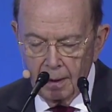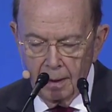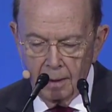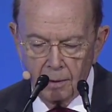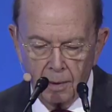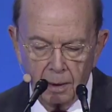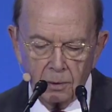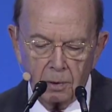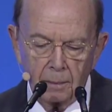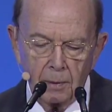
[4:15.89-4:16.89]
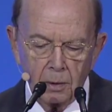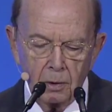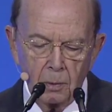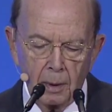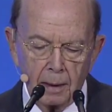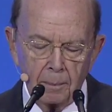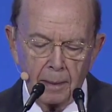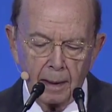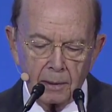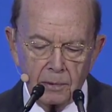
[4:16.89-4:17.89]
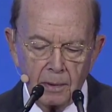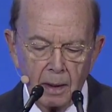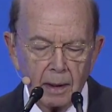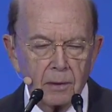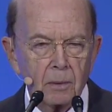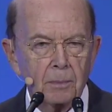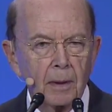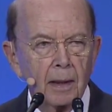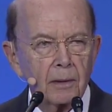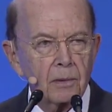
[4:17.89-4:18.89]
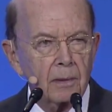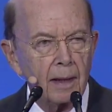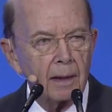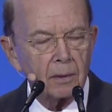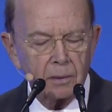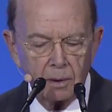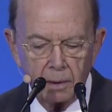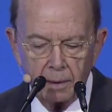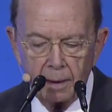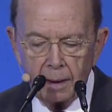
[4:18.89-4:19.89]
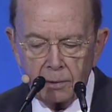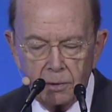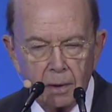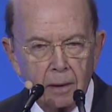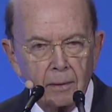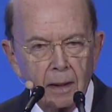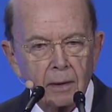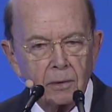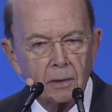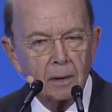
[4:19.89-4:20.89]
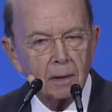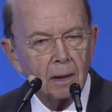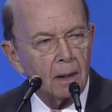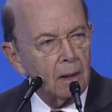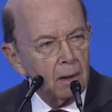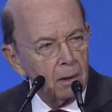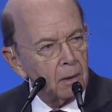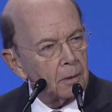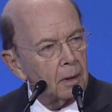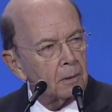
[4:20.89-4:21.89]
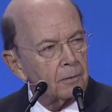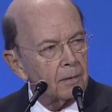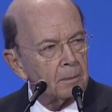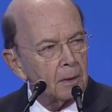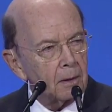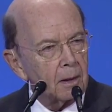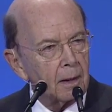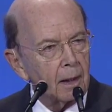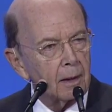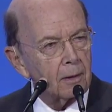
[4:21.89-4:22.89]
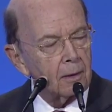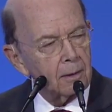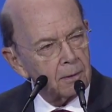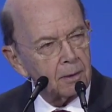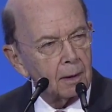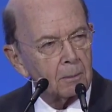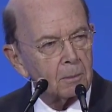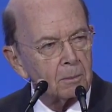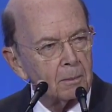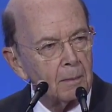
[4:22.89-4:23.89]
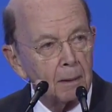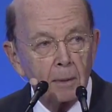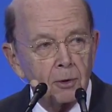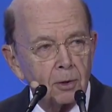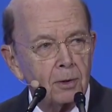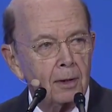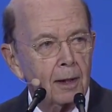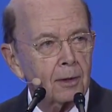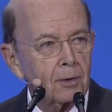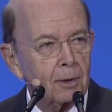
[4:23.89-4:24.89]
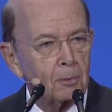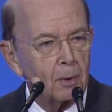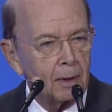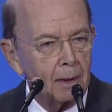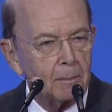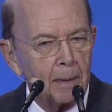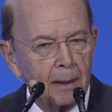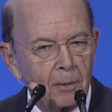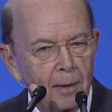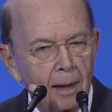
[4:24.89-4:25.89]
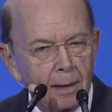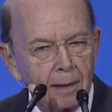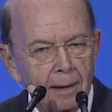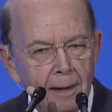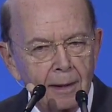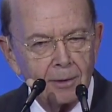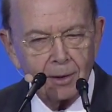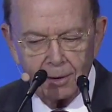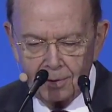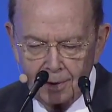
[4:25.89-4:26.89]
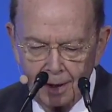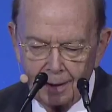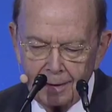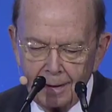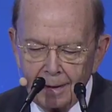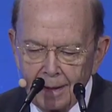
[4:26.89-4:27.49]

And those of you who want to pass the enterprise down to your next generation, although from looking at you, you seem maybe too young to worry about that just yet,